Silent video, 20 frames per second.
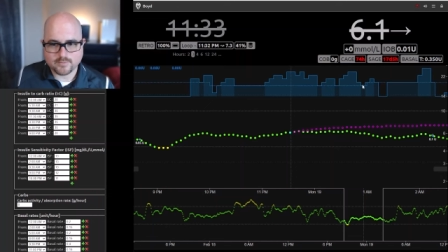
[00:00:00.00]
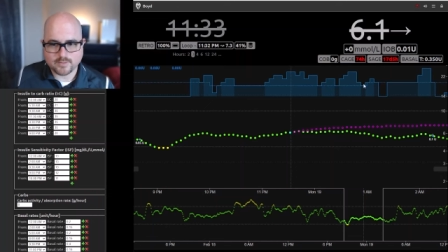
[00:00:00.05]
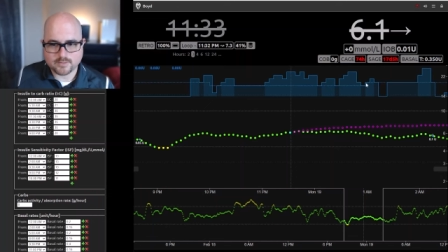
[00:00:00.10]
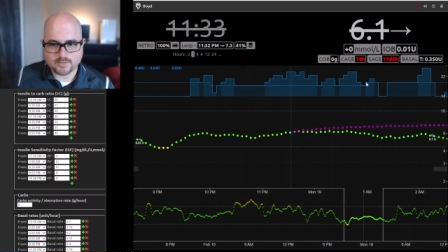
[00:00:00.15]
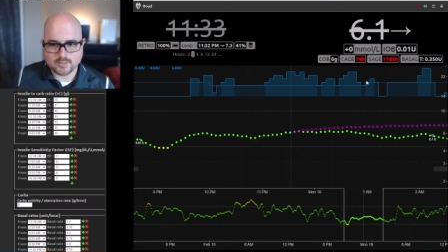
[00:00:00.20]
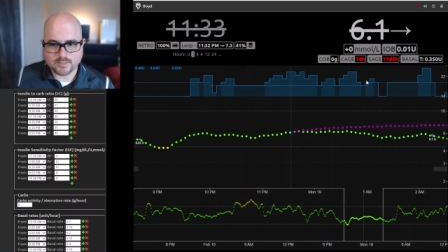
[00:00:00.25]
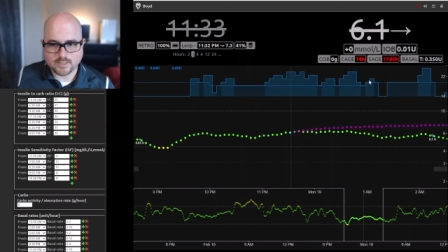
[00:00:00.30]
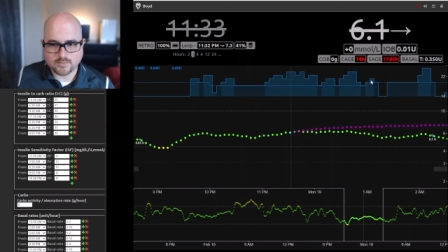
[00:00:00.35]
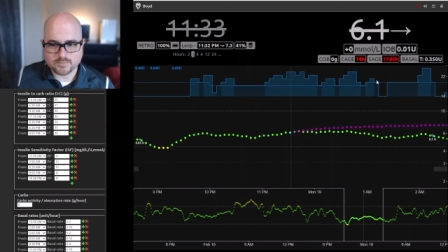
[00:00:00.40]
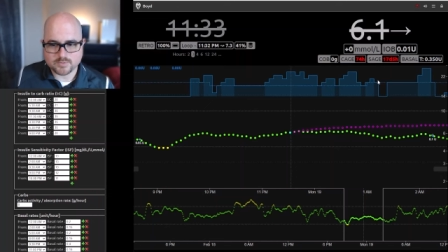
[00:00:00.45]
and
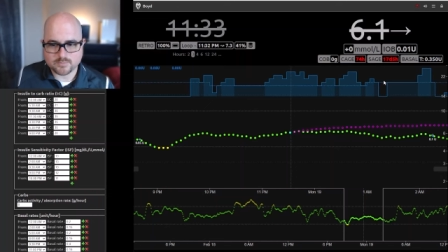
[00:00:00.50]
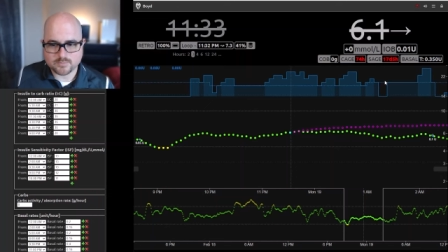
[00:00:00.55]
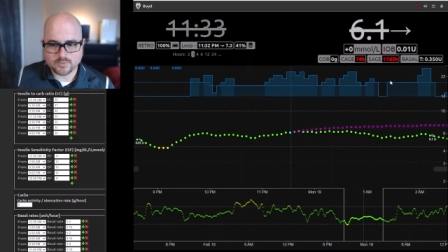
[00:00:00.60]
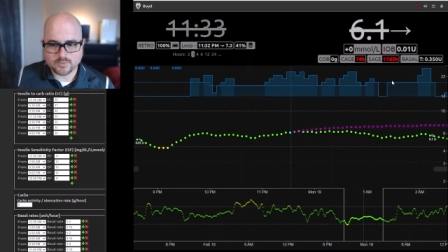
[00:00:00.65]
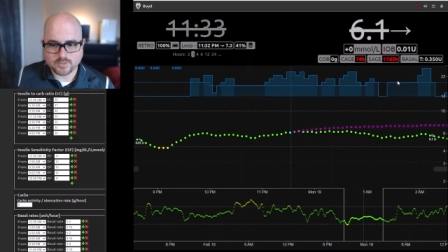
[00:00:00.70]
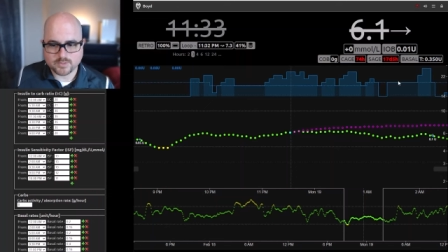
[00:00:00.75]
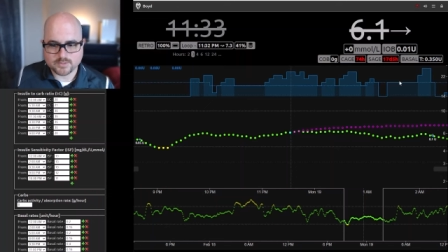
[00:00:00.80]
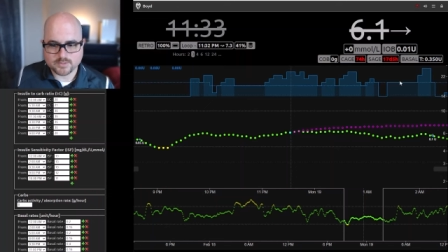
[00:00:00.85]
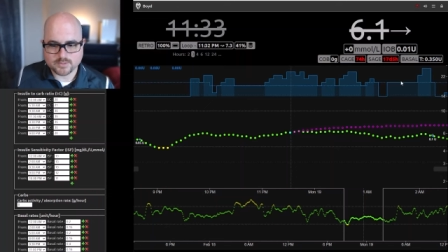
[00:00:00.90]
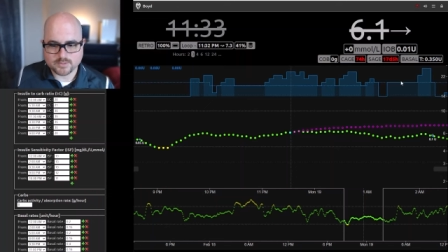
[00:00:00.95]
then up to
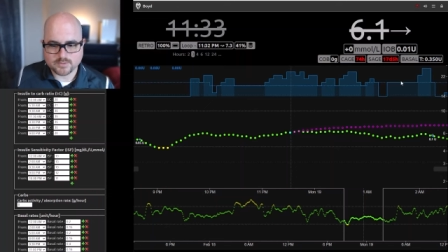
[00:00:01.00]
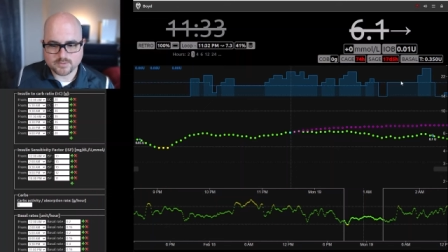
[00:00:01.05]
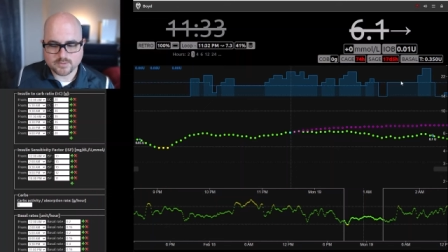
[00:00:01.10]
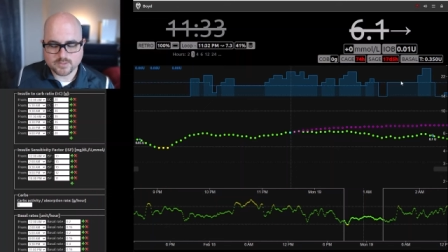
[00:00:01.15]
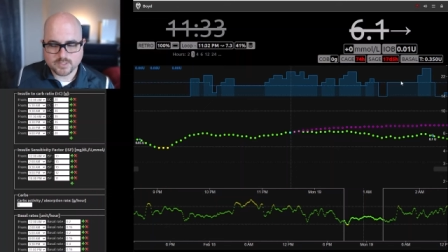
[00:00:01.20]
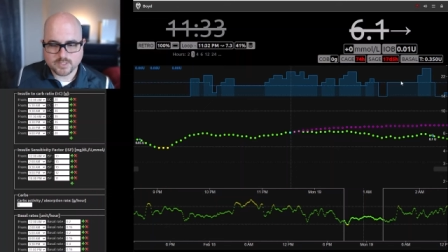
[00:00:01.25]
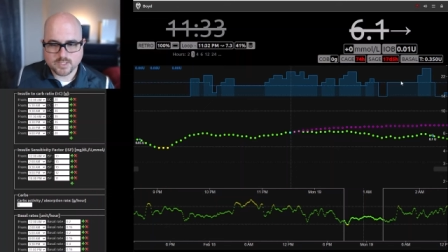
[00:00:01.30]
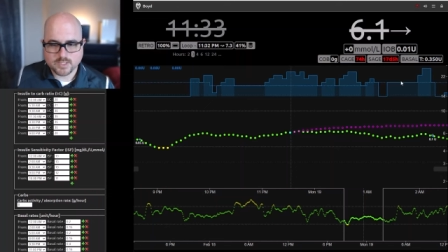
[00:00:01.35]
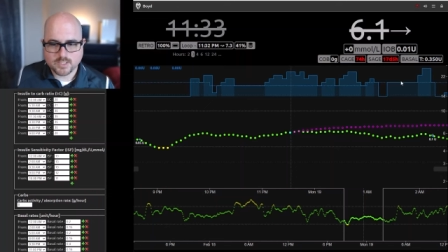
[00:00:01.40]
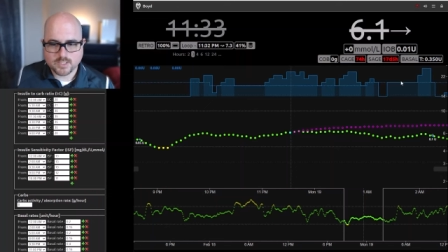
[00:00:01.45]
0.2.
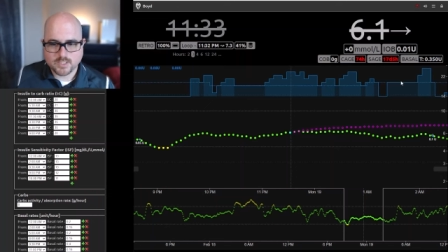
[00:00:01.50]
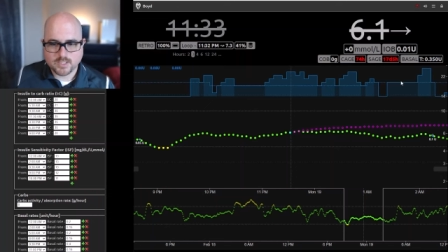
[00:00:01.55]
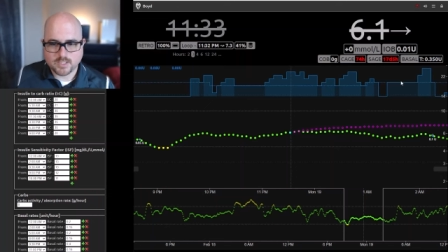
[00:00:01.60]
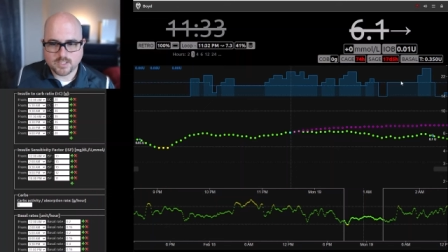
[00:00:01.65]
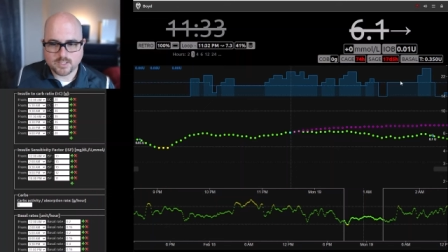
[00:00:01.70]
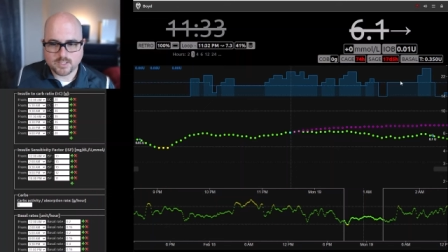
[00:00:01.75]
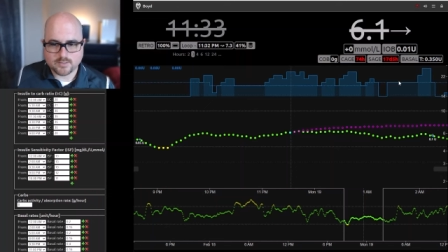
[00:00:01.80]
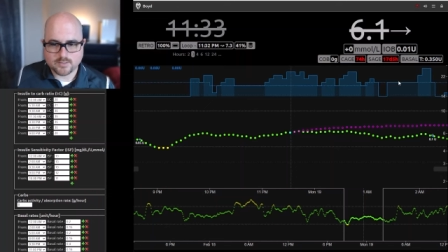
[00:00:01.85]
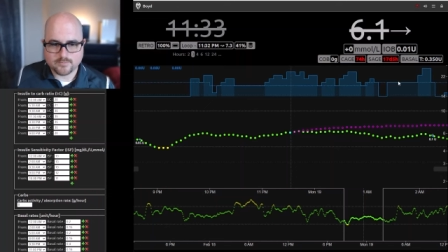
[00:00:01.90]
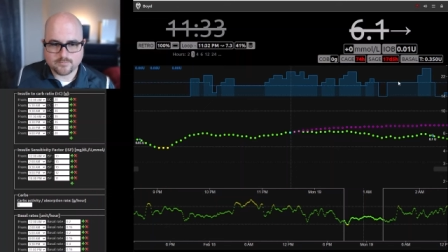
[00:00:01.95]

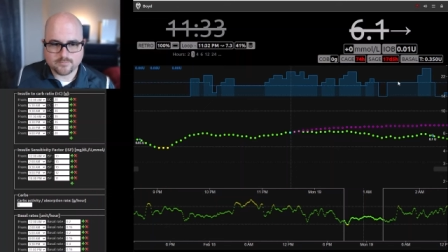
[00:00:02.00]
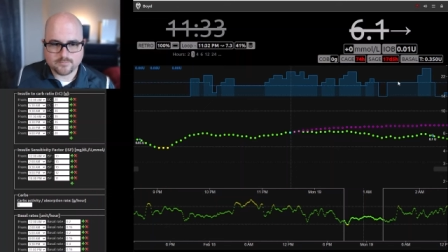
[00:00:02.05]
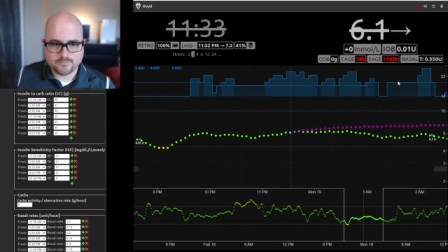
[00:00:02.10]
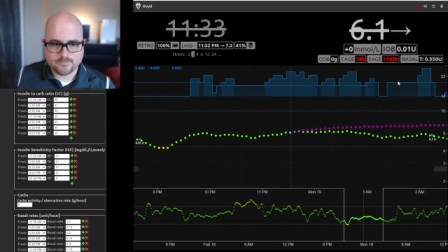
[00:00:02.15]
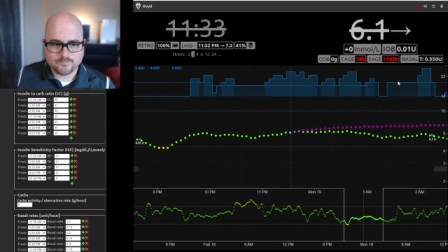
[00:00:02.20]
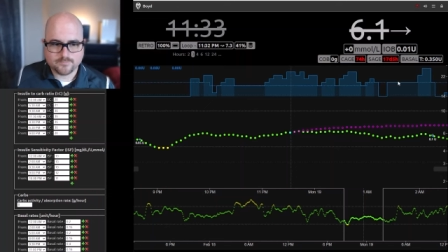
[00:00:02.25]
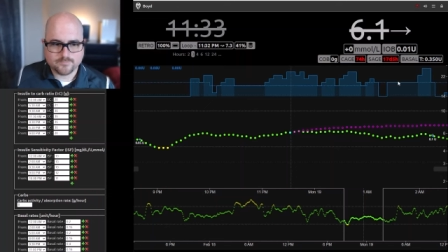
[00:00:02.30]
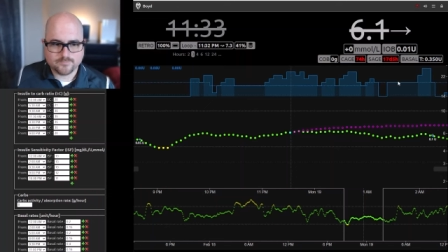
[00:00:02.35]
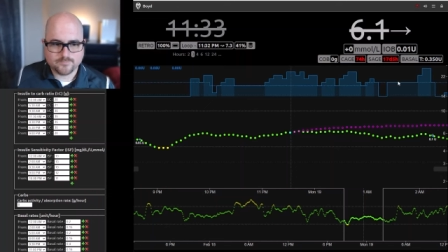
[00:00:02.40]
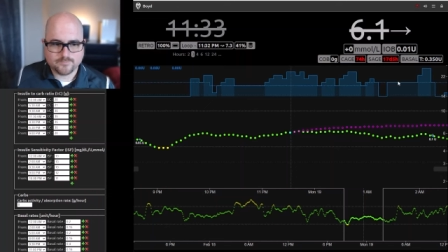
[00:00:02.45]
Um,
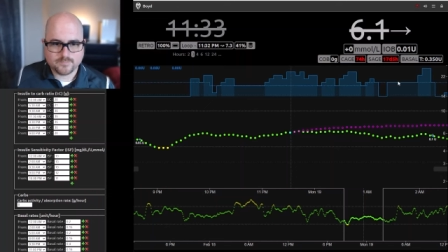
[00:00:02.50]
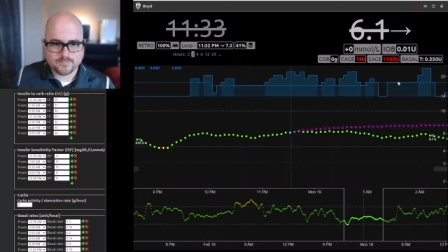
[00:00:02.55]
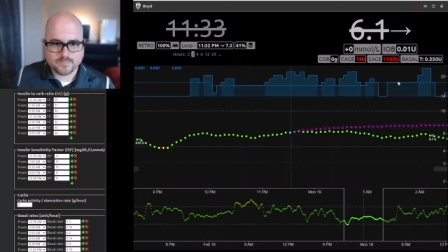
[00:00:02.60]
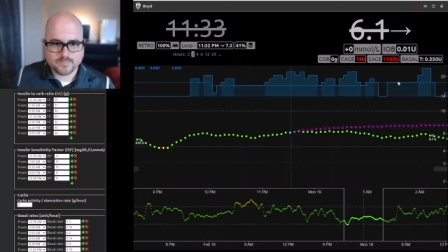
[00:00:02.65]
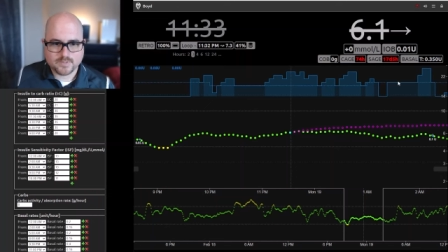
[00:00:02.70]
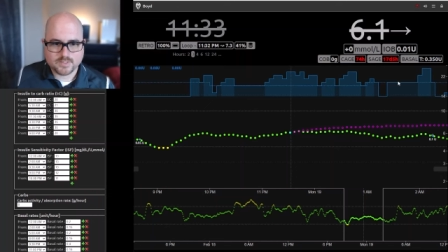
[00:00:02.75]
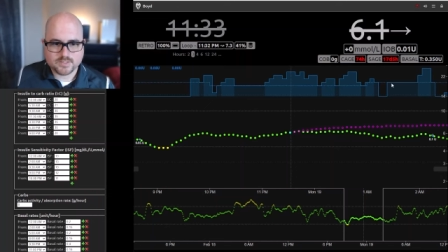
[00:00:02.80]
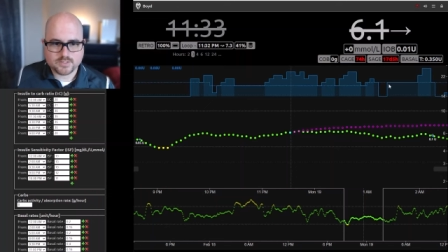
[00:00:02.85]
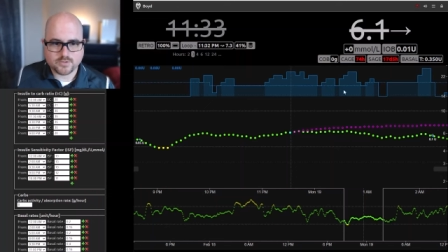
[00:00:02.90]
so